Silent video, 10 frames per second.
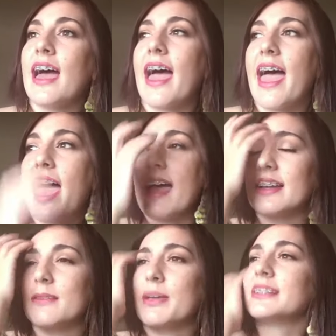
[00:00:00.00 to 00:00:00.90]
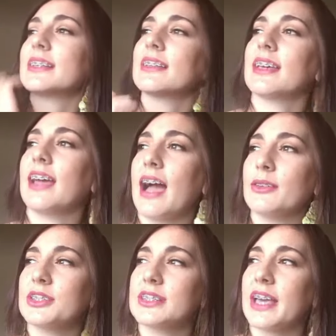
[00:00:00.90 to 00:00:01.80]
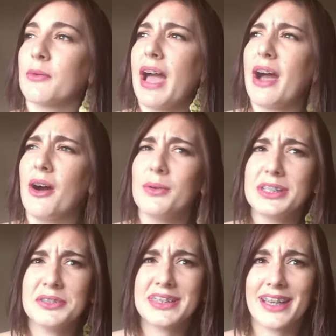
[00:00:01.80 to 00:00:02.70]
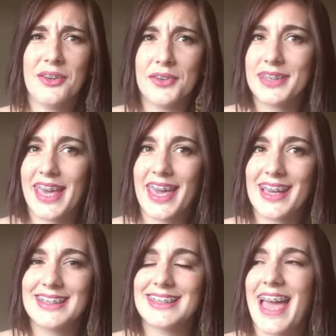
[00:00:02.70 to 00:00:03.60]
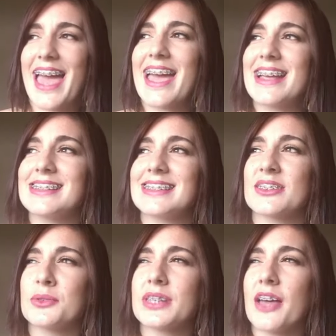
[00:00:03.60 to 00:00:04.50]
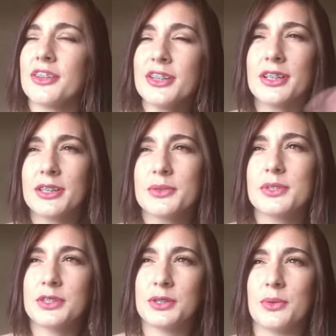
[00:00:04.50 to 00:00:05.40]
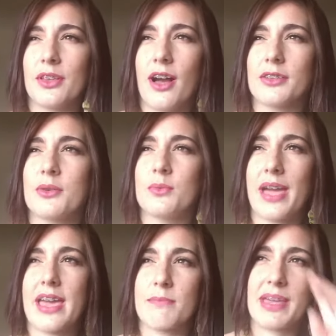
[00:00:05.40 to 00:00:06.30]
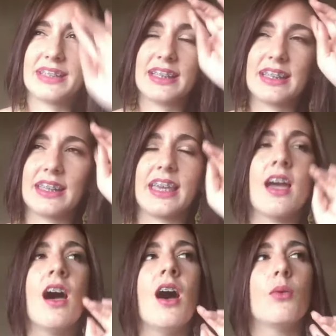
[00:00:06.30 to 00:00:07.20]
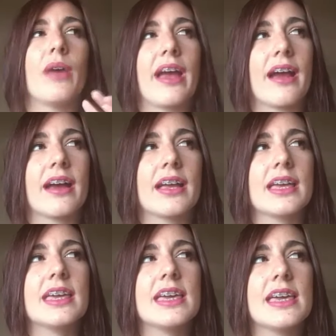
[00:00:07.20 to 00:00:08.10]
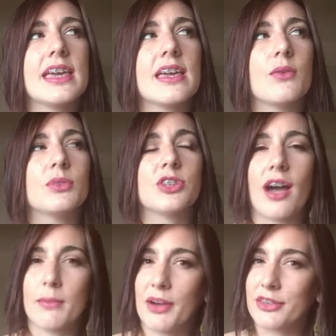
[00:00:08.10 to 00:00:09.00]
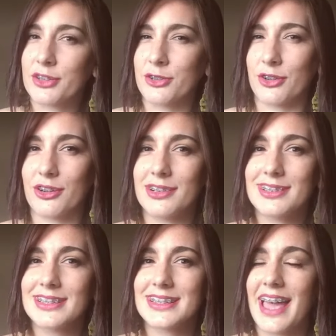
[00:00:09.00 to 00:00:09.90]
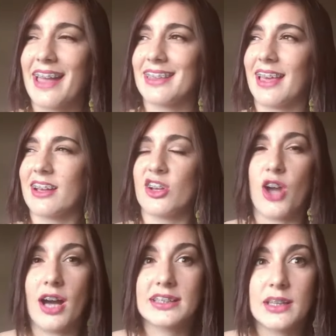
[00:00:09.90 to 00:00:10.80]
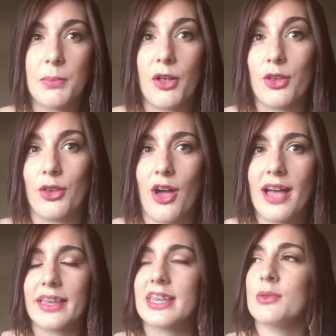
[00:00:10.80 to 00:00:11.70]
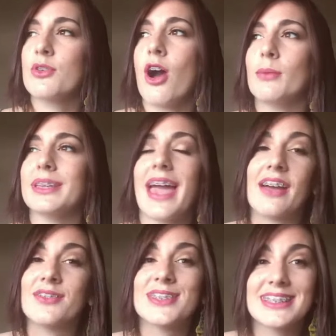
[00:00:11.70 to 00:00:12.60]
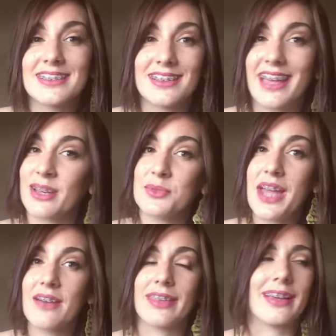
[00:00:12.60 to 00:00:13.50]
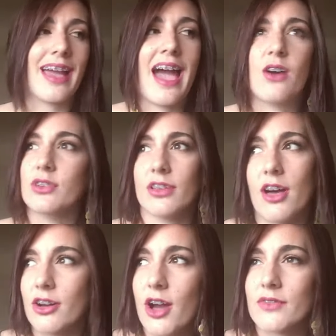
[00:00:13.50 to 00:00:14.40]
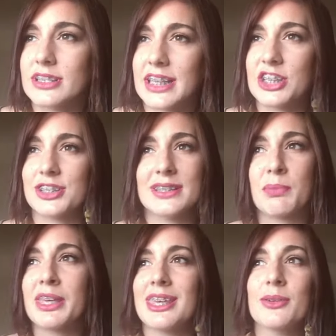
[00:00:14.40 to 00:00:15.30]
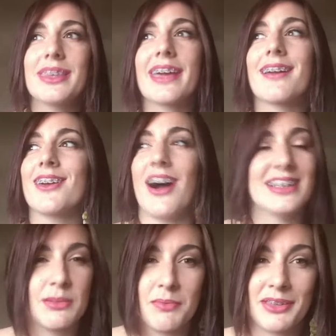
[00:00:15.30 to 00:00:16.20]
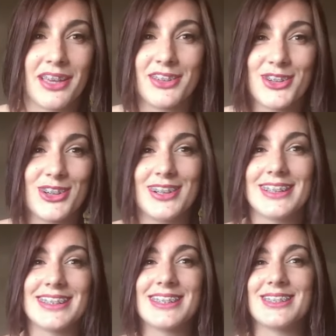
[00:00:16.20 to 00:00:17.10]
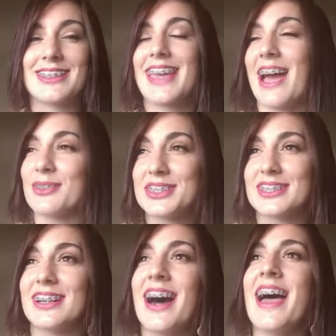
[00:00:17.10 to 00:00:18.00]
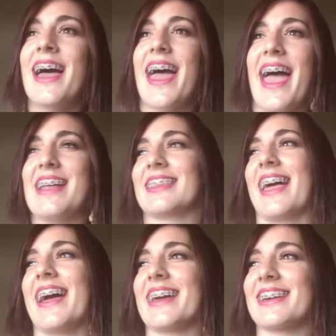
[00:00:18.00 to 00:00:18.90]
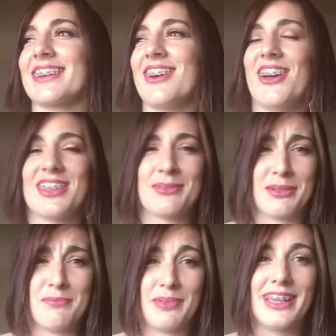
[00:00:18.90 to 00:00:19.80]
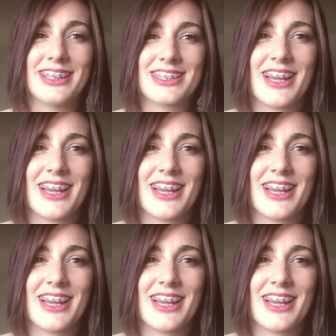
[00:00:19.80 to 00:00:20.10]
And basically, I was just like, wow, all we do is, like, hold hands. And there was other clues, too, along the way, basically, where he would talk about other girls and, like, gossip a lot. Like, he would call me every single night, and we'd have, like, hour-long conversations. But he would, like, gossip about the other girls and student council and, like, call this one a bitch.